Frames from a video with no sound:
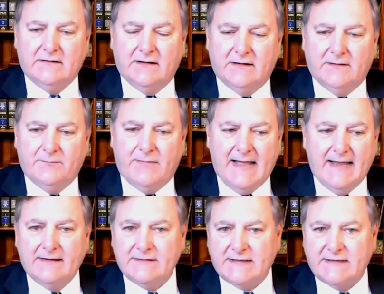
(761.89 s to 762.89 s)

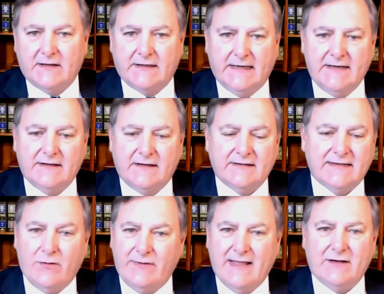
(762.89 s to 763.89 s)
buying and selling, anything like
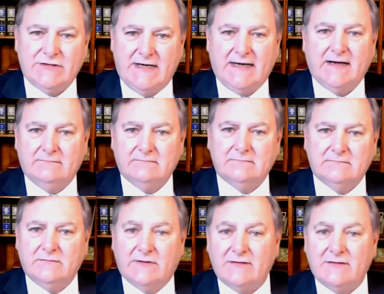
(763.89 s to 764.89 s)
that without checking
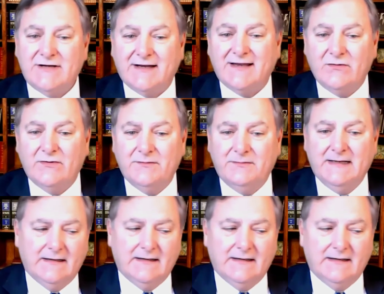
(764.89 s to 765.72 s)
with me.